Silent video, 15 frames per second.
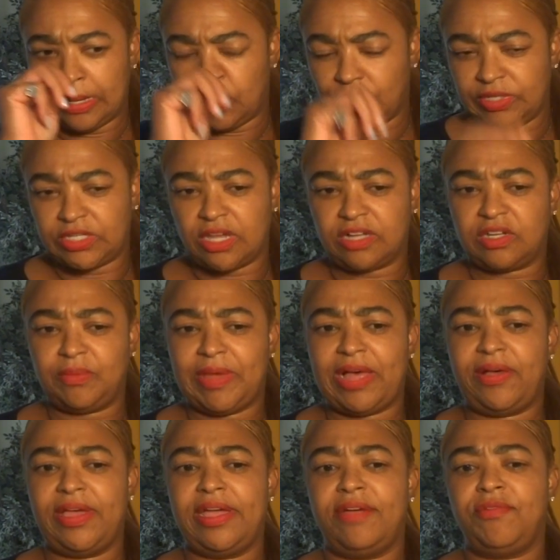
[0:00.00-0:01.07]
we talked
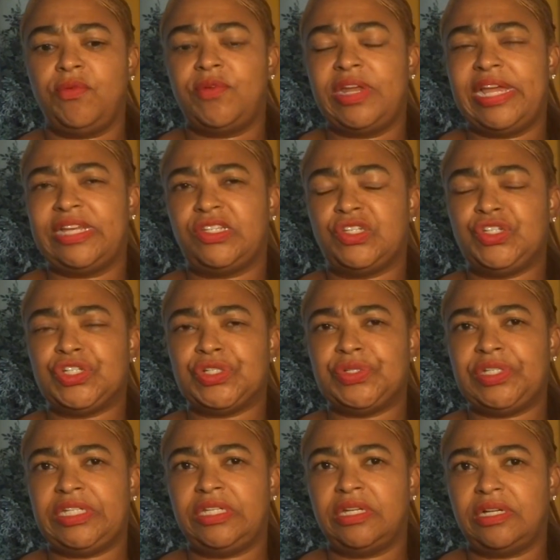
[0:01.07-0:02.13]
about how everyone has a
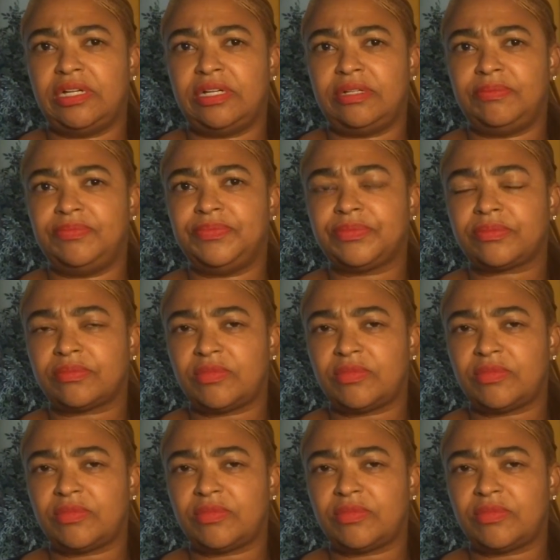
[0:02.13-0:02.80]
journey, um,